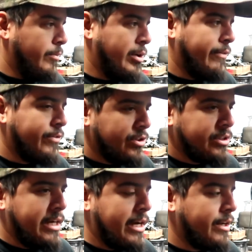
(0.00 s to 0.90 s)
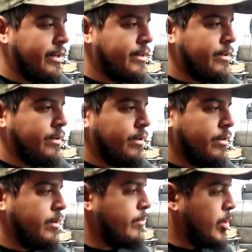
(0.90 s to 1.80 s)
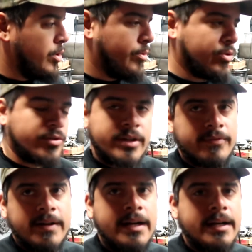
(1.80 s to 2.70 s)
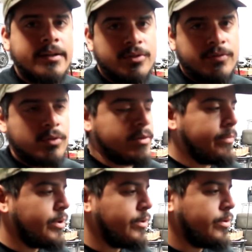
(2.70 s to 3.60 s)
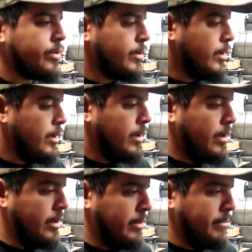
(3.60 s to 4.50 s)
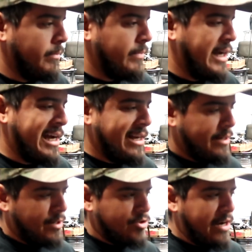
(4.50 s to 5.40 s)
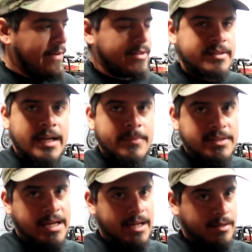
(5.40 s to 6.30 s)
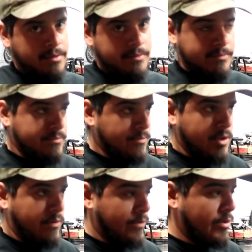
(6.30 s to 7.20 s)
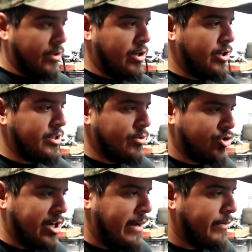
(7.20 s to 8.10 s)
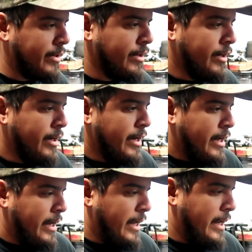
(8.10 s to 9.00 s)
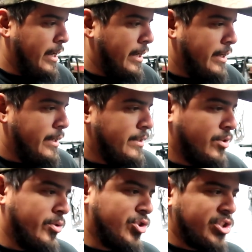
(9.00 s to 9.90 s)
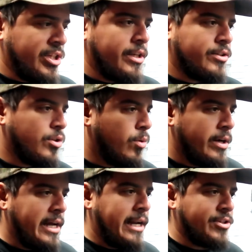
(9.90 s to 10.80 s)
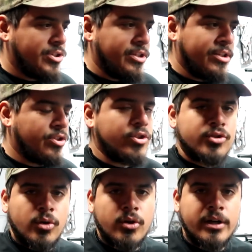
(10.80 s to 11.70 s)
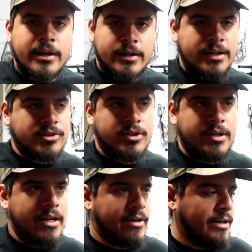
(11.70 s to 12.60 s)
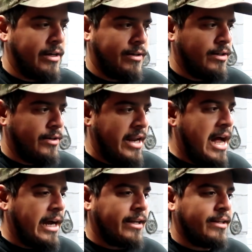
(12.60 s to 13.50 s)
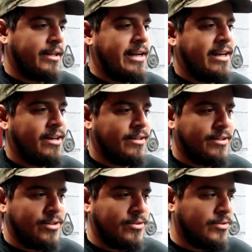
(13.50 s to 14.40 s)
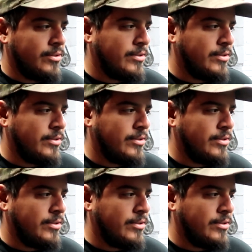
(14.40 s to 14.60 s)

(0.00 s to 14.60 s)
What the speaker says: When I first got it, the motor was running fine. It was fully built. I kind of didn't drive it at the time because I had a few other cars I was driving, and so it was just sitting. So one night I just took it to the store and I started hearing a knock, and I didn't know